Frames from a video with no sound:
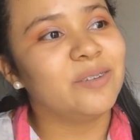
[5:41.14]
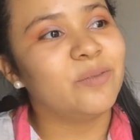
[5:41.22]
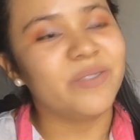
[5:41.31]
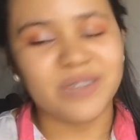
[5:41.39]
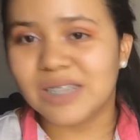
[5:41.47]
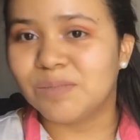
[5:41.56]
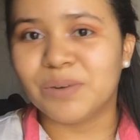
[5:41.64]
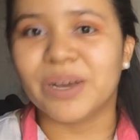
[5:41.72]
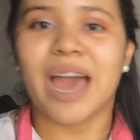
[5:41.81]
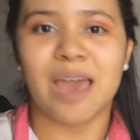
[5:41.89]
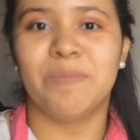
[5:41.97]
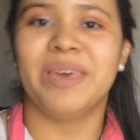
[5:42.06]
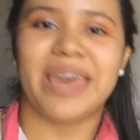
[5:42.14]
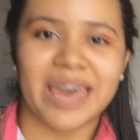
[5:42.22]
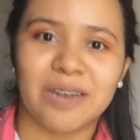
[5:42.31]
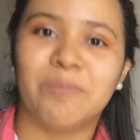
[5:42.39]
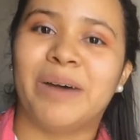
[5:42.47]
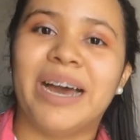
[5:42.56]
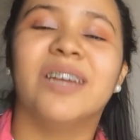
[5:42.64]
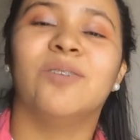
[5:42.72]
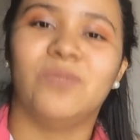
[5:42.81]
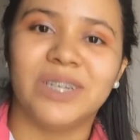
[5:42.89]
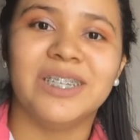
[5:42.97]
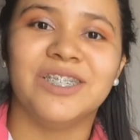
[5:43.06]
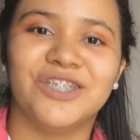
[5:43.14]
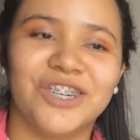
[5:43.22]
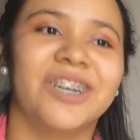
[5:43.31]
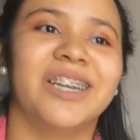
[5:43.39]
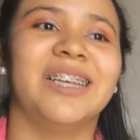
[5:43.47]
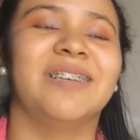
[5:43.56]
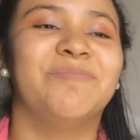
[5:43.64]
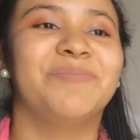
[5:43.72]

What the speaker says: with this book I began my reading journey